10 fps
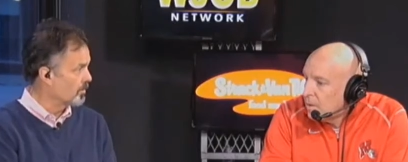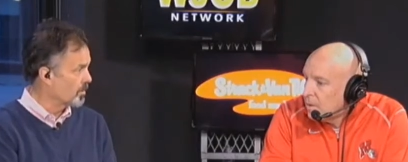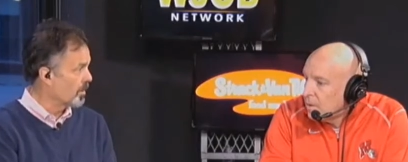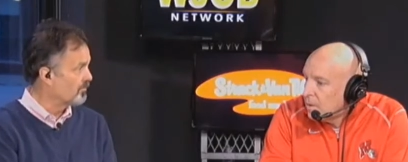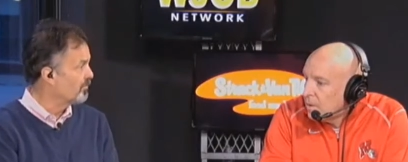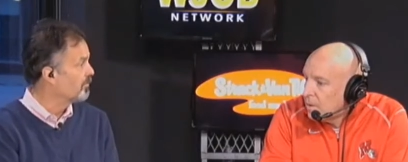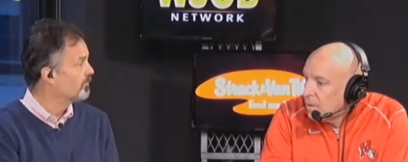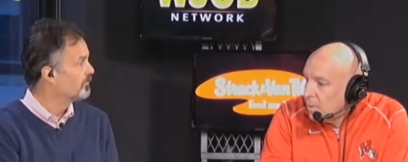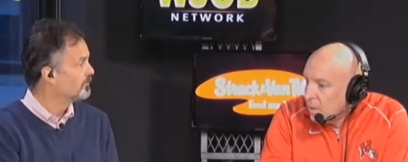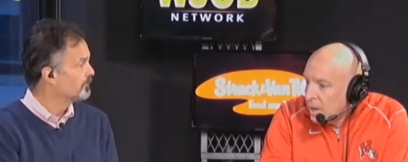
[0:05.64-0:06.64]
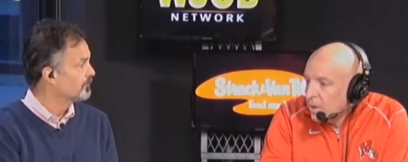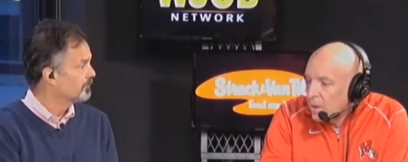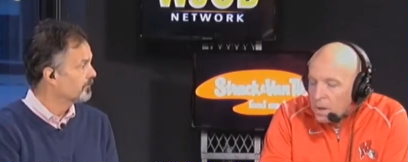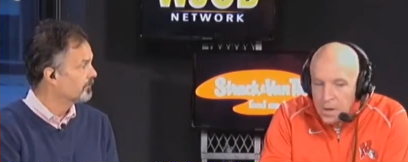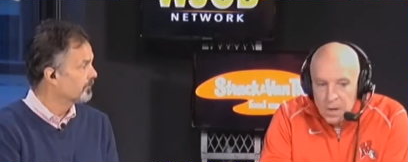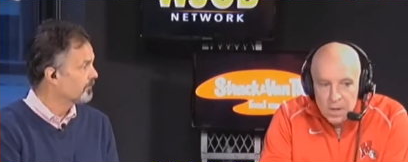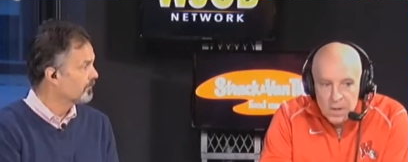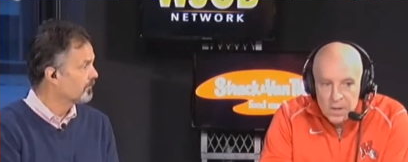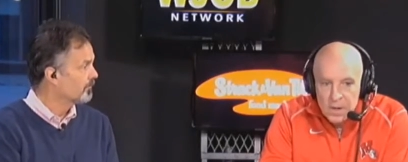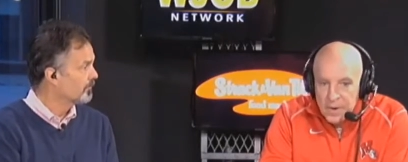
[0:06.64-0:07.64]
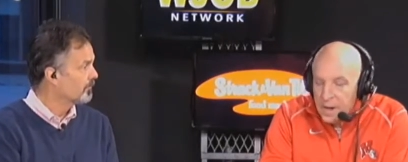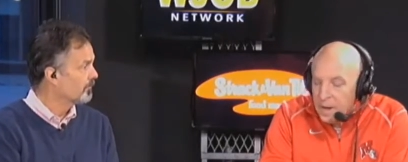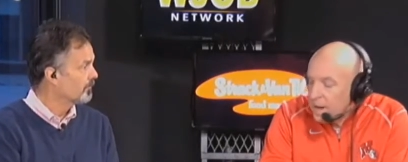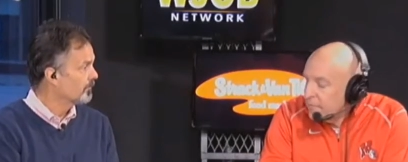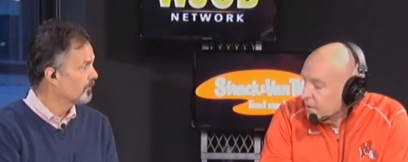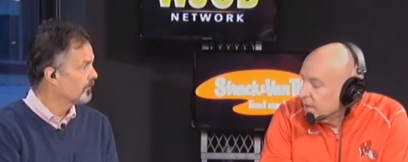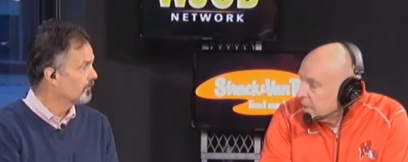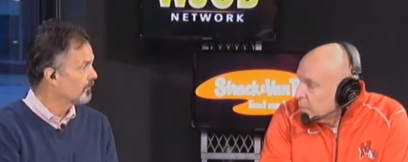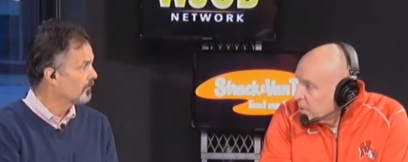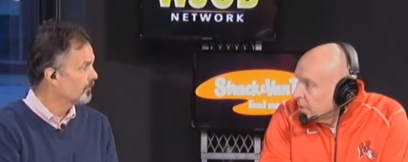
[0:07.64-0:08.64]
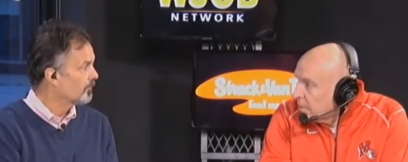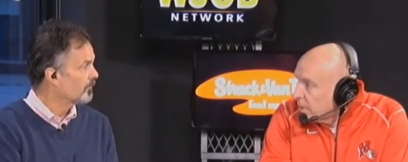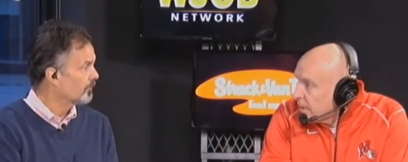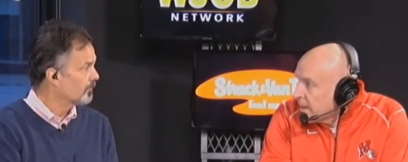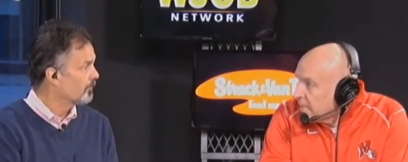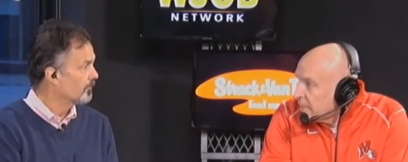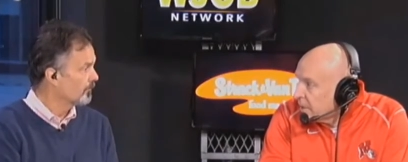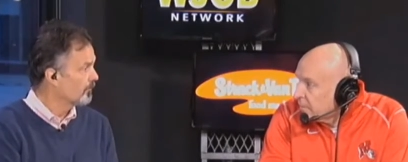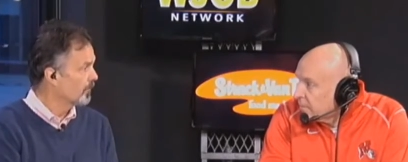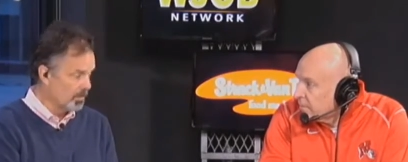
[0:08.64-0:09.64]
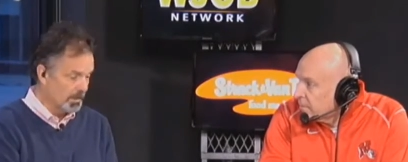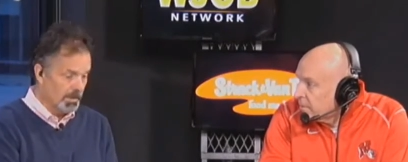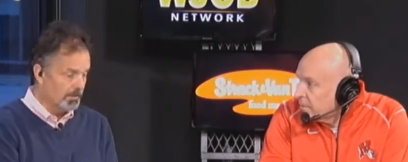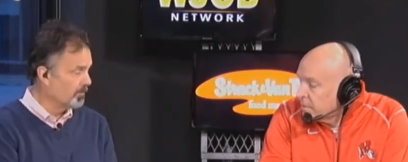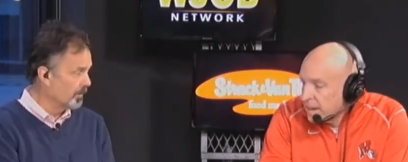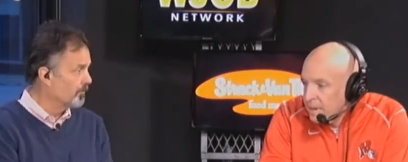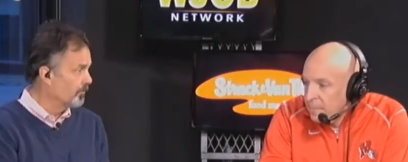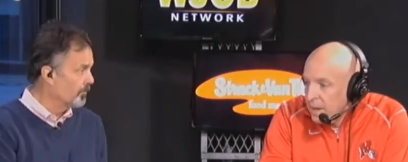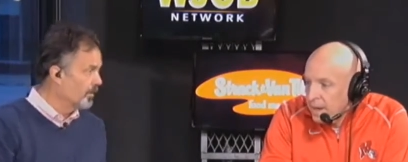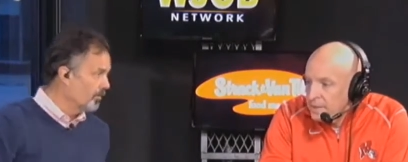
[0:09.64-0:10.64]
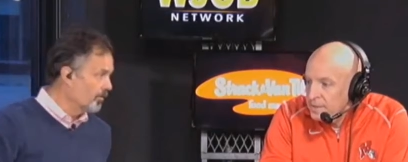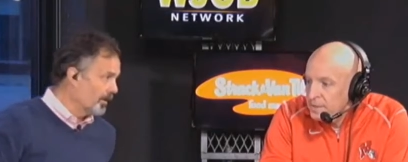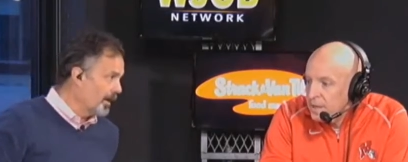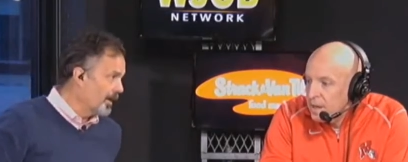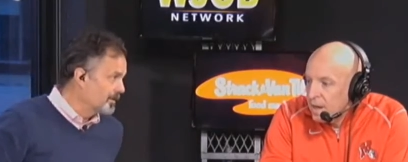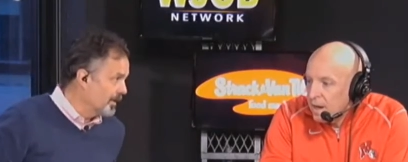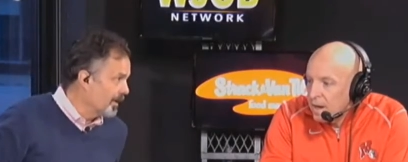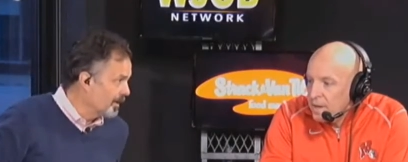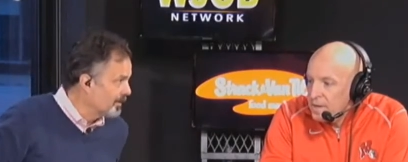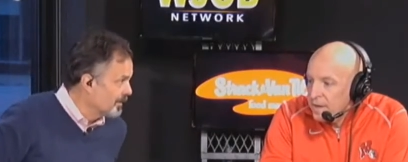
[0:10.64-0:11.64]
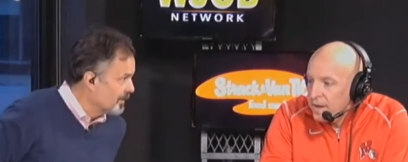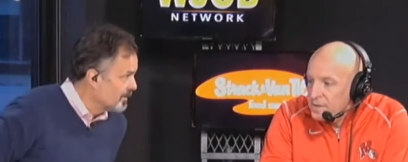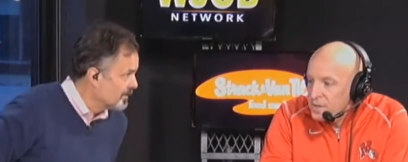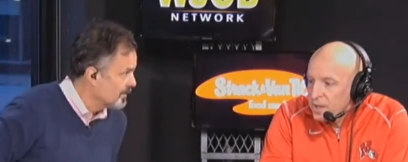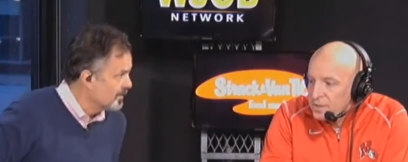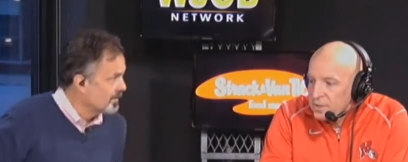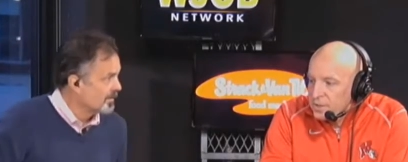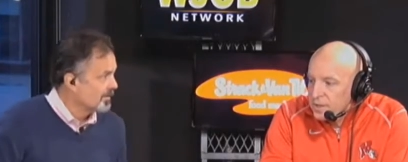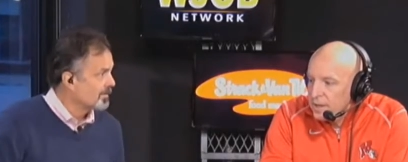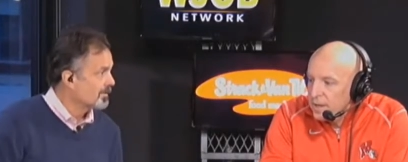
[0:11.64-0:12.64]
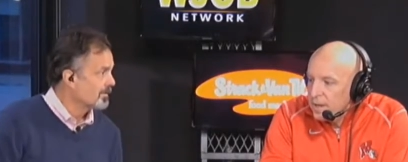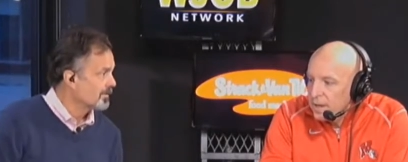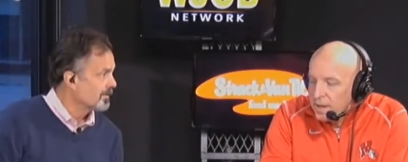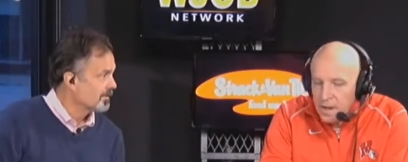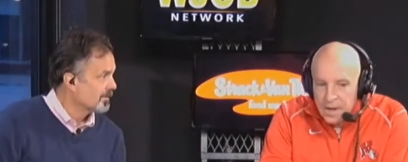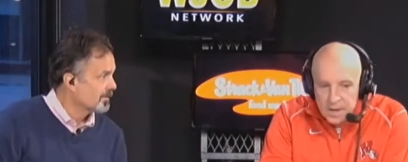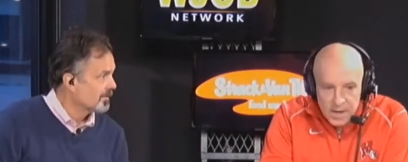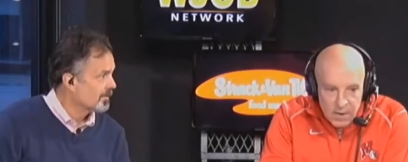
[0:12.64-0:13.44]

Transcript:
Speaker 1: tough?
Speaker 2: Well, uh, you know, I, I, feel like we're going to be right up there with the, oh, yeah, with the top guys. We know that. Uh, yeah. Uh, you got Chesterton, uh, Gary